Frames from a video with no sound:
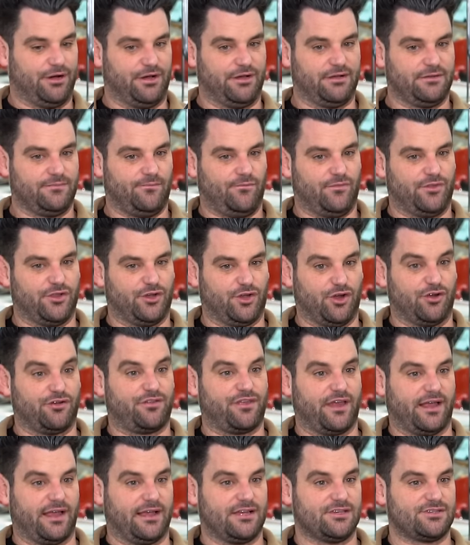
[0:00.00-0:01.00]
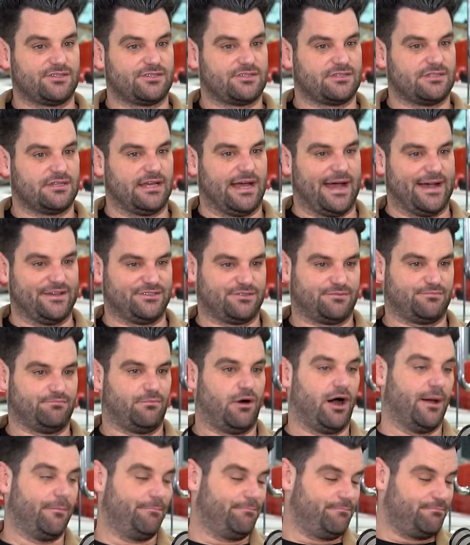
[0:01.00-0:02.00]
But the good thing is, as
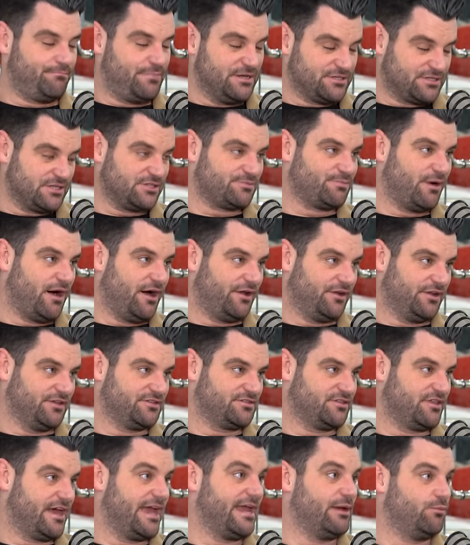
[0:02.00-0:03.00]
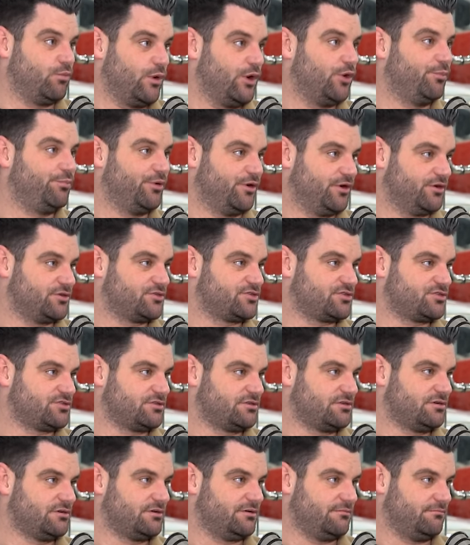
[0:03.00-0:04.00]
my business partners, they will
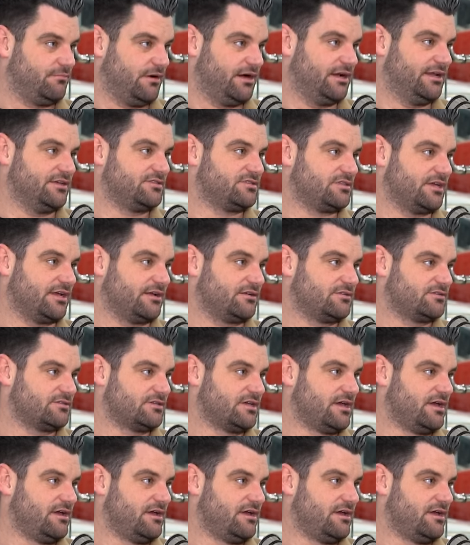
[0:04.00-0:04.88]
push my listings.